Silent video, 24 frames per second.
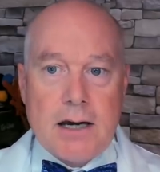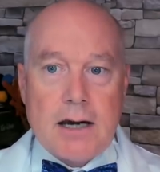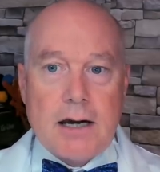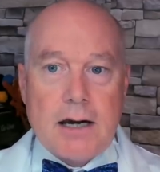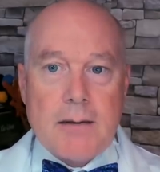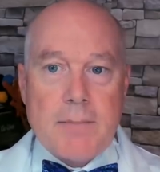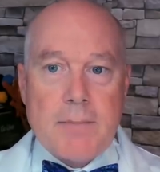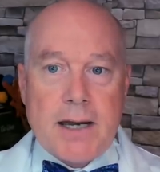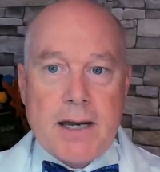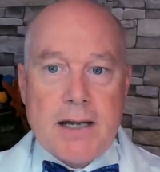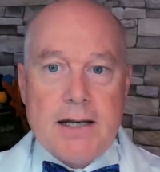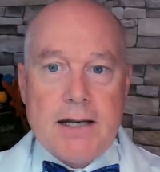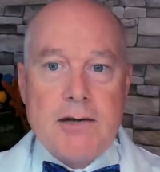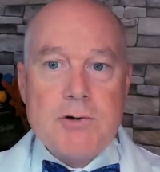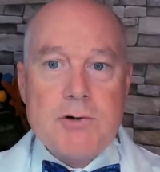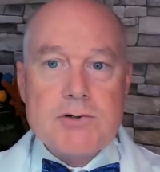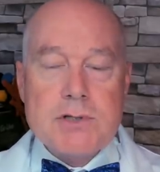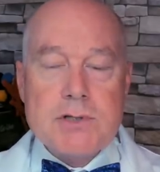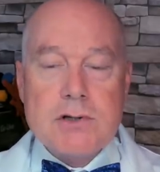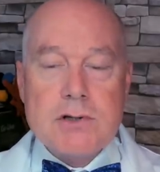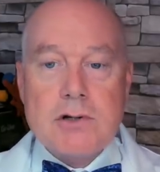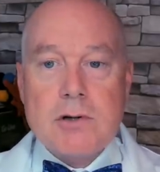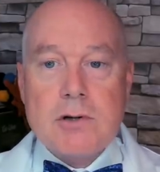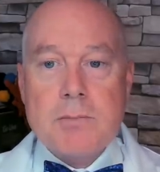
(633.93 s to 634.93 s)
Um, and
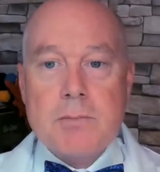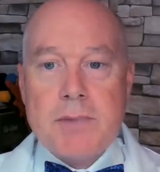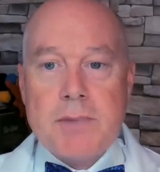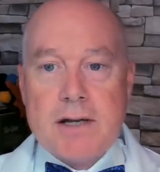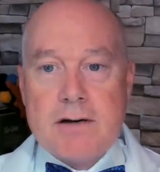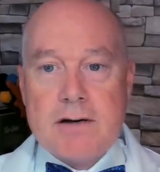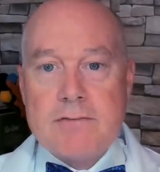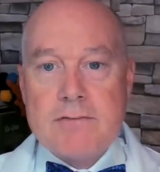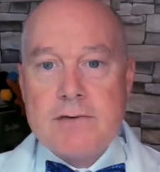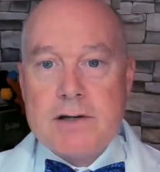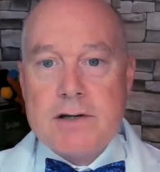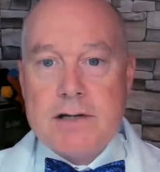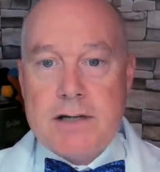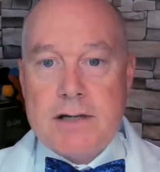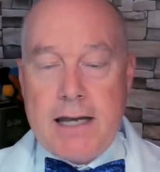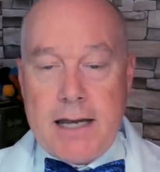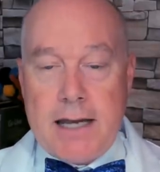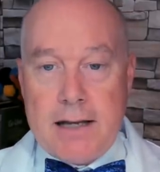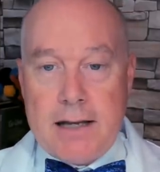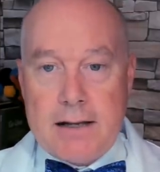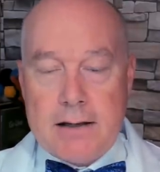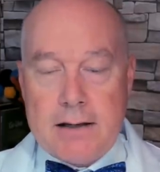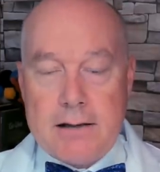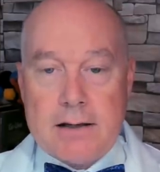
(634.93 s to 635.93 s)
here's a little bit of
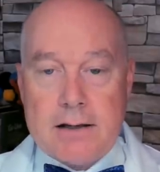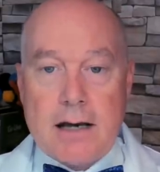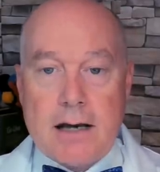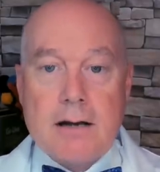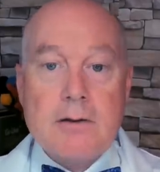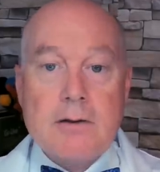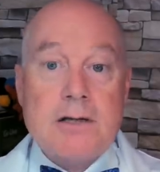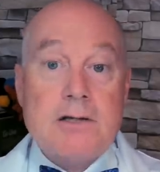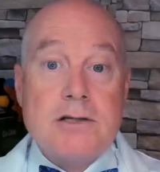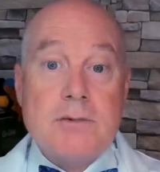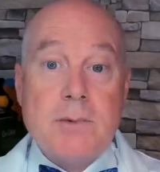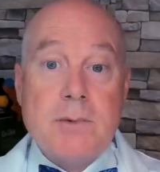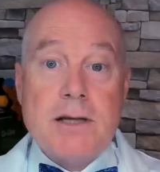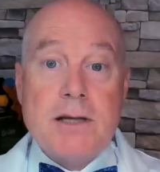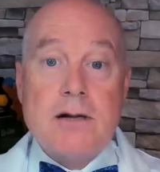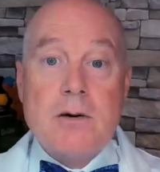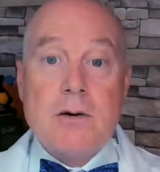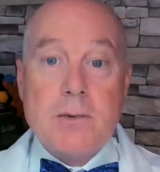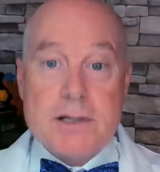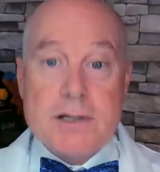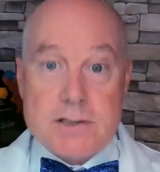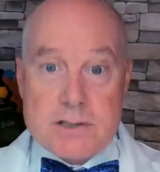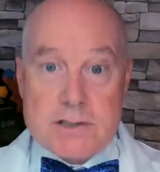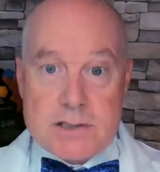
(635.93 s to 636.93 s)
data. Not only do we
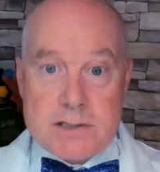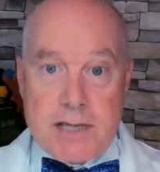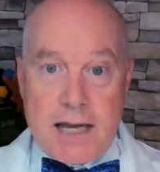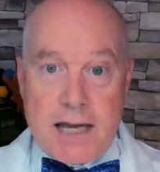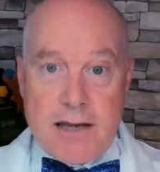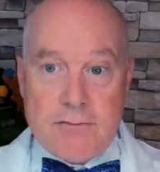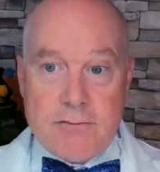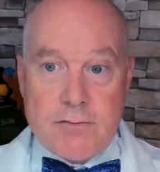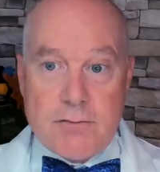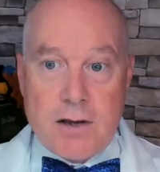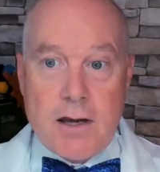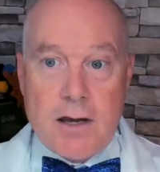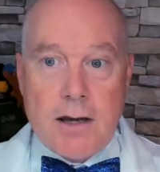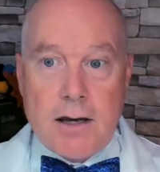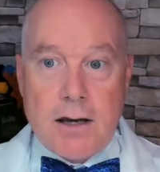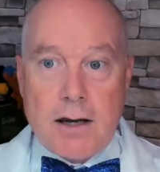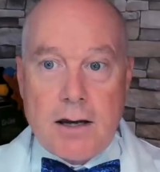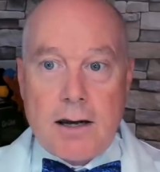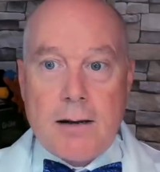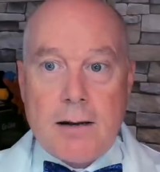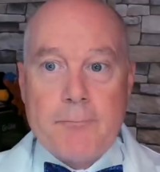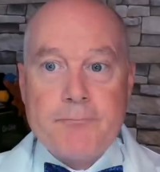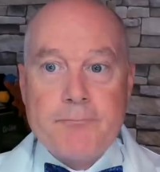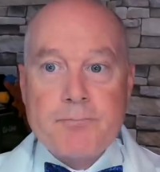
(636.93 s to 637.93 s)
know it's safe,
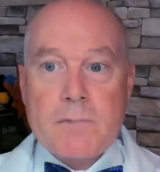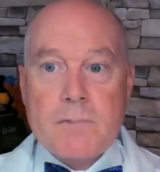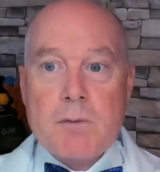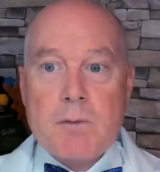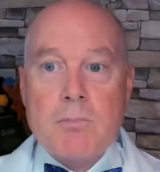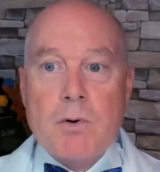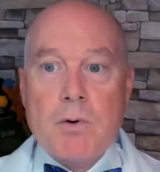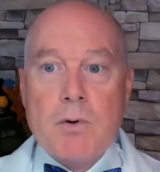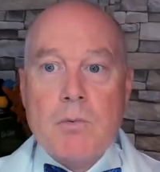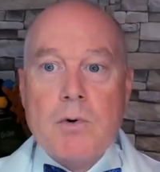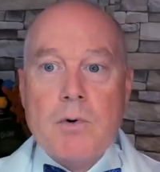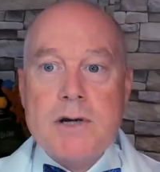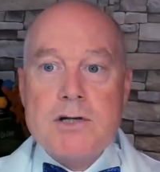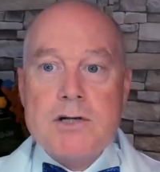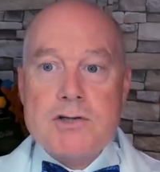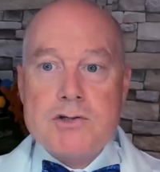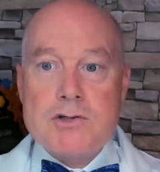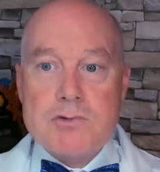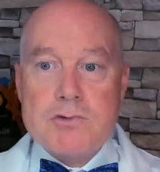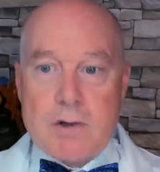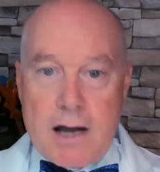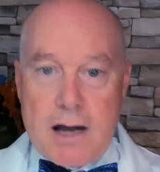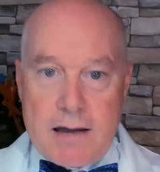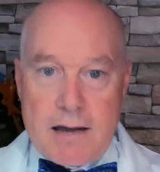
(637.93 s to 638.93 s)
um, but what is
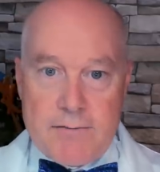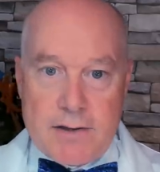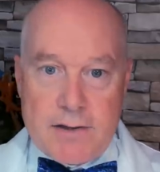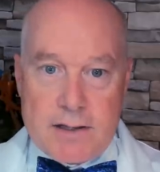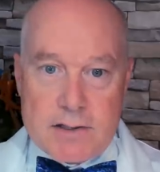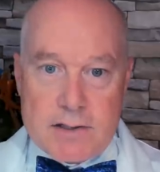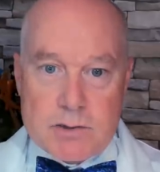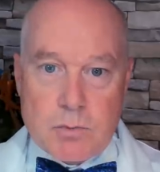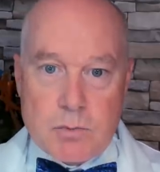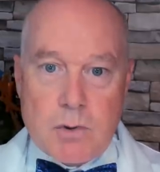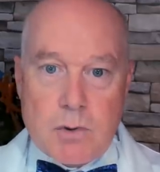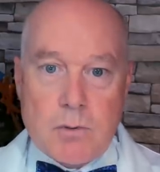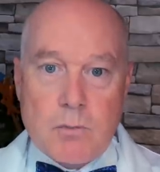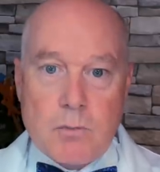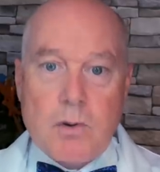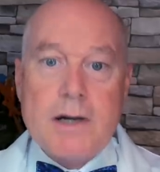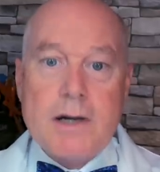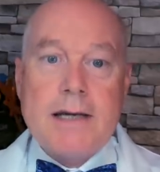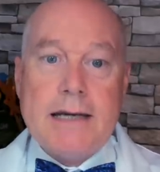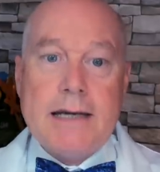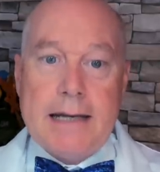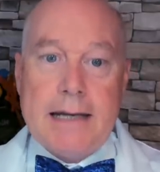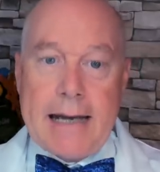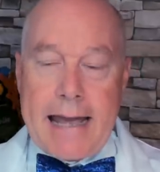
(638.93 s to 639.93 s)
driving this? What,
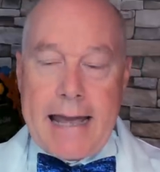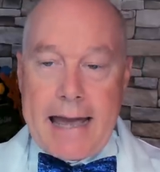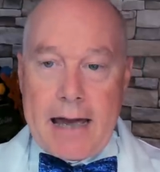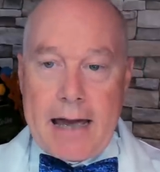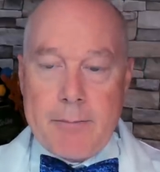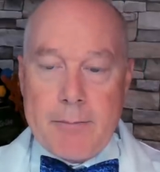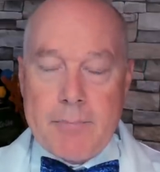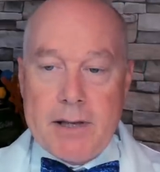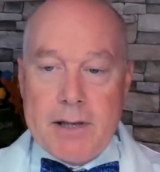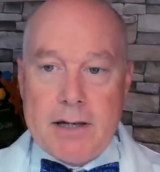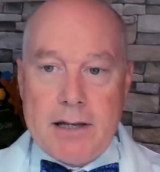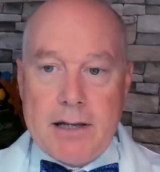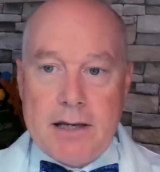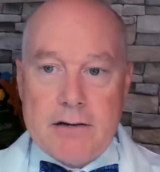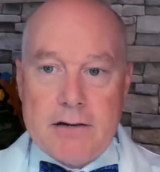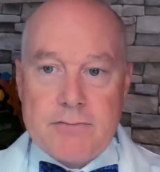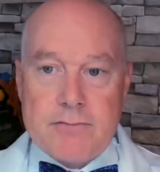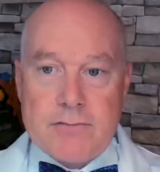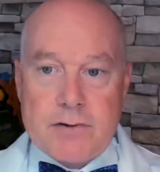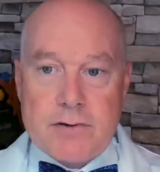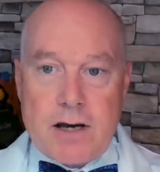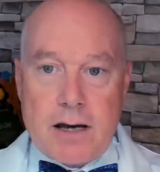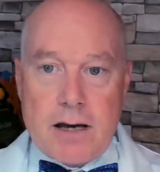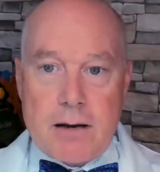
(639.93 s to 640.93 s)
what can happen
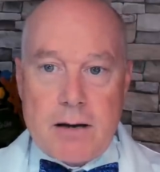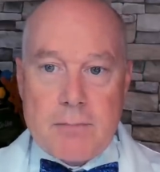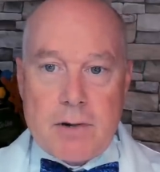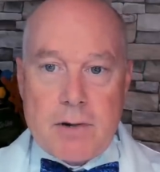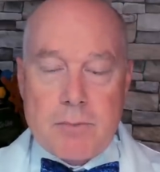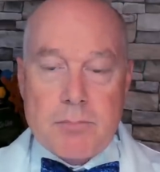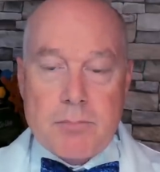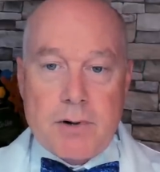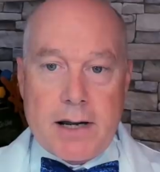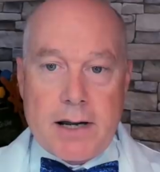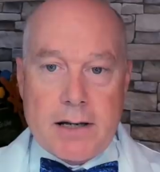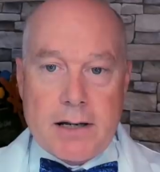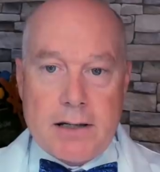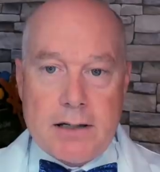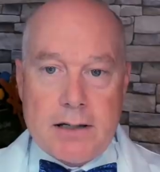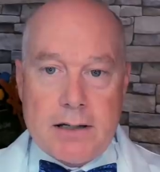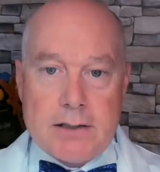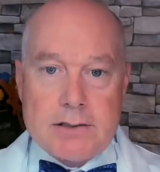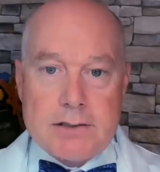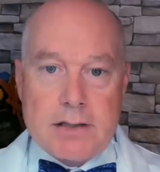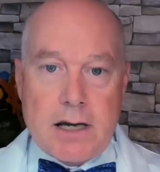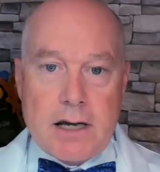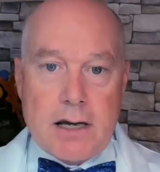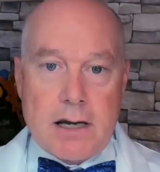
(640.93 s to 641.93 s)
if um, a
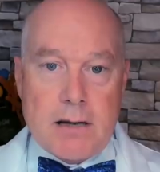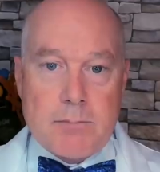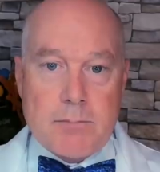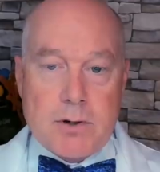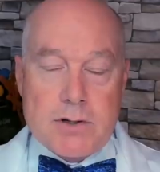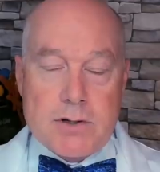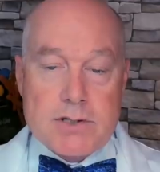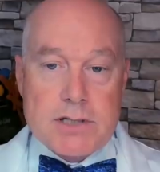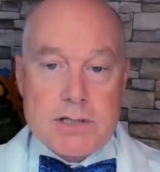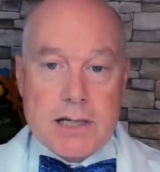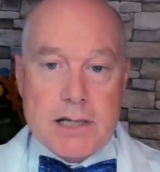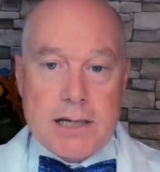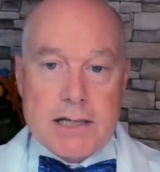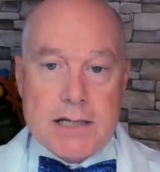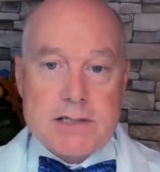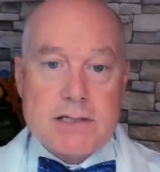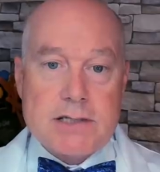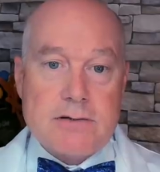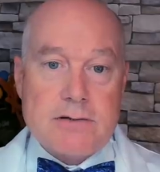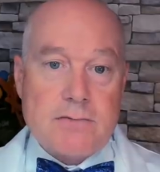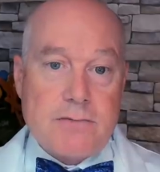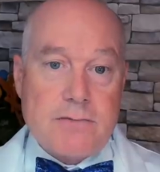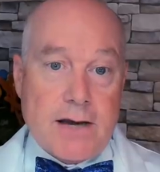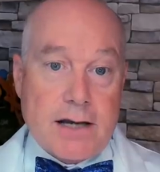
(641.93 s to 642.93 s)
pregnant uh, person
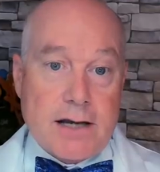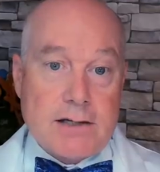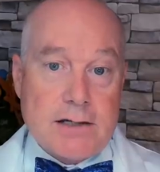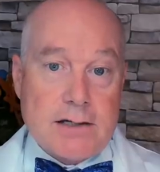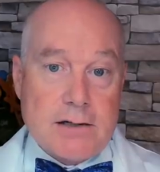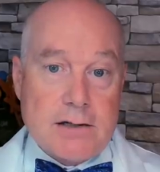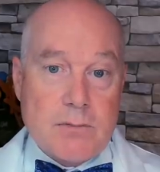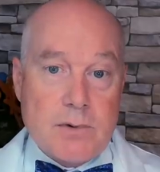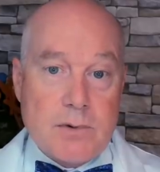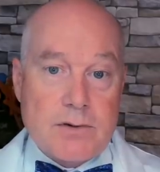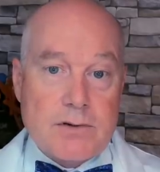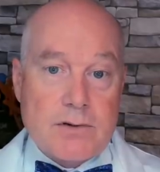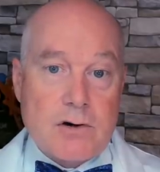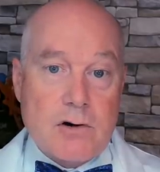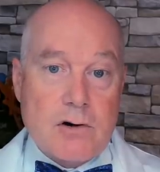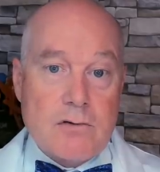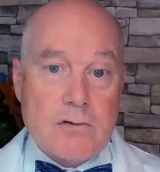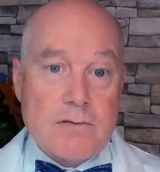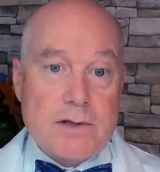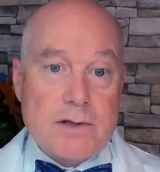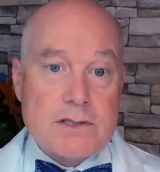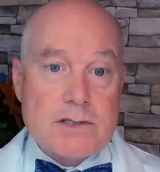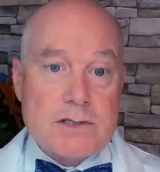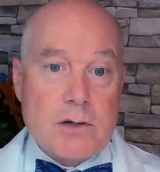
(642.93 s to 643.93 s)
gets infected with
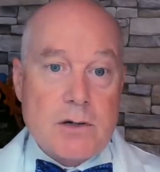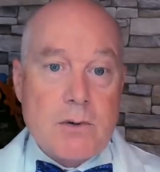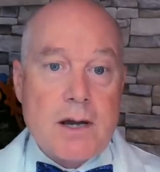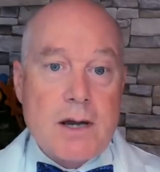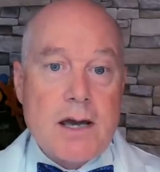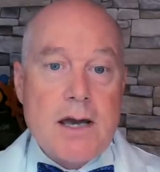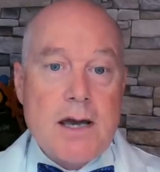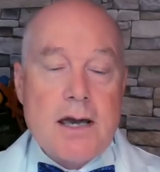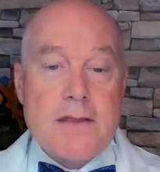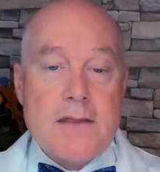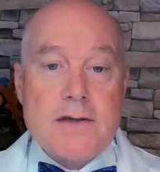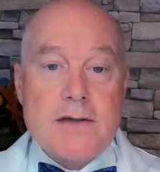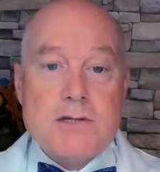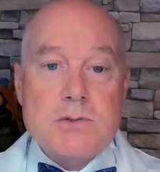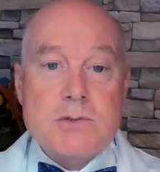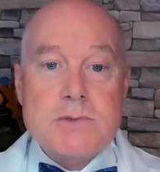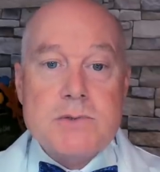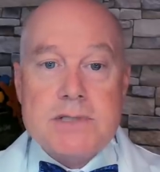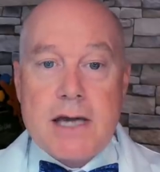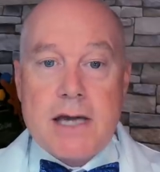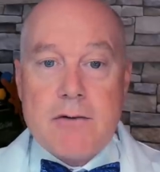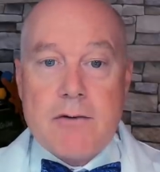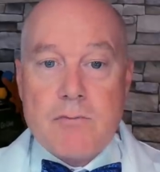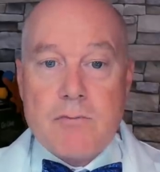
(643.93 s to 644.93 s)
COVID? So, this
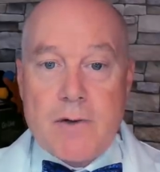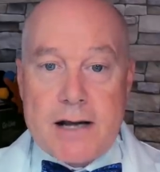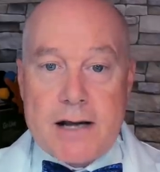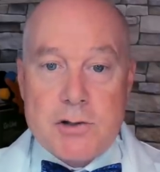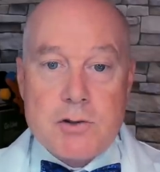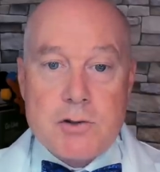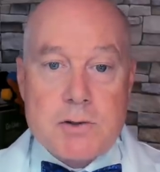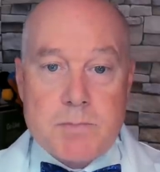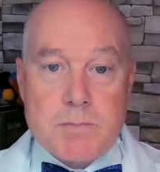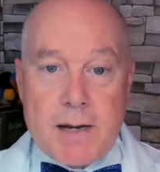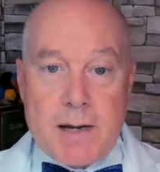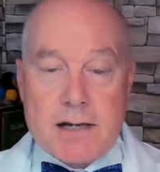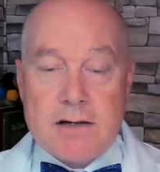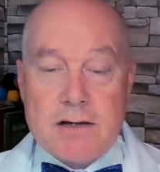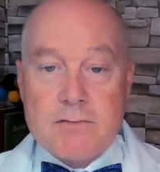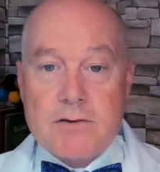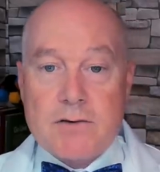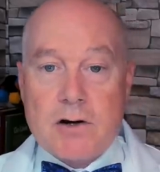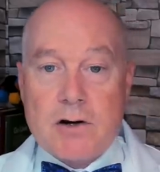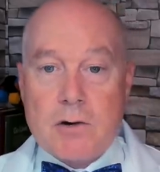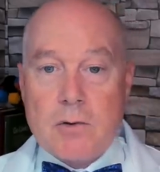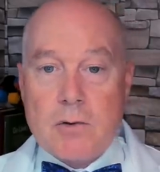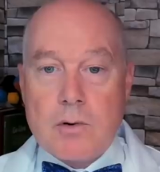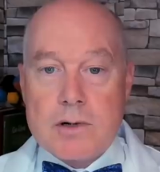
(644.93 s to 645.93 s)
was a retrospective
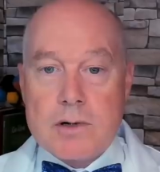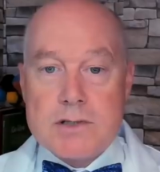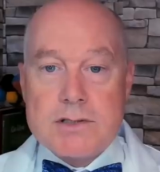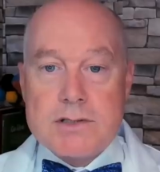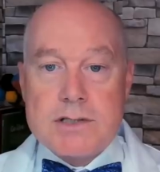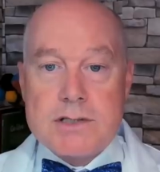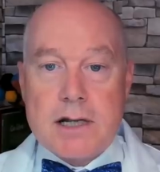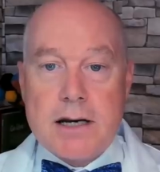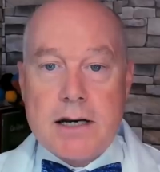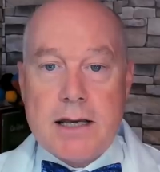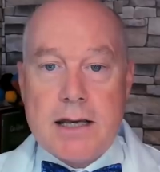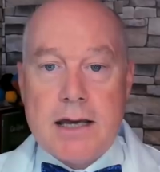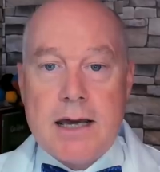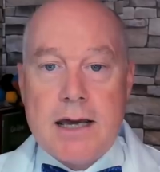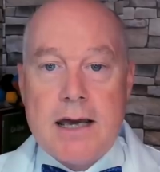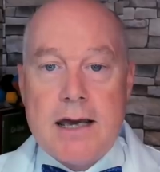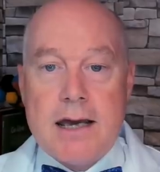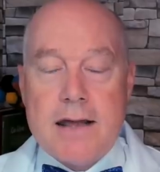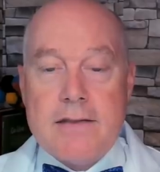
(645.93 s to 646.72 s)
cohort study.